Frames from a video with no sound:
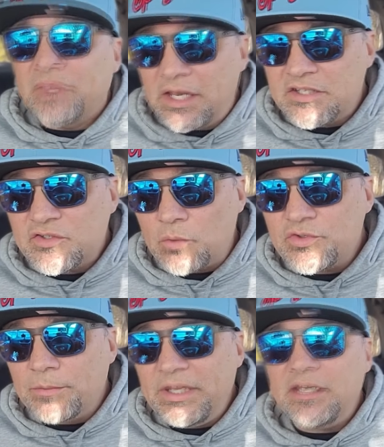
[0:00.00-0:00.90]
That is
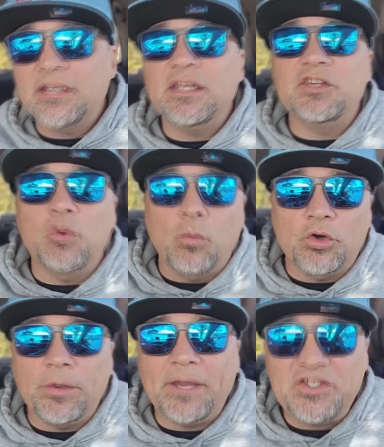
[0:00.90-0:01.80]
social media, getting the
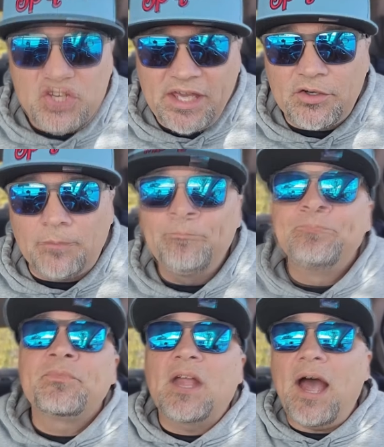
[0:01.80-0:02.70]
word of my channel
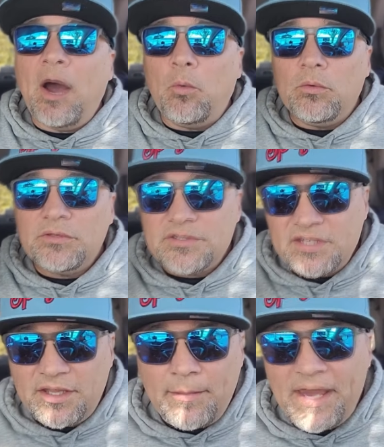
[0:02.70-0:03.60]
out
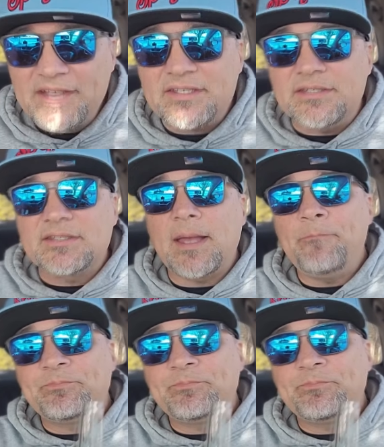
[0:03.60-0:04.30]
to the masses.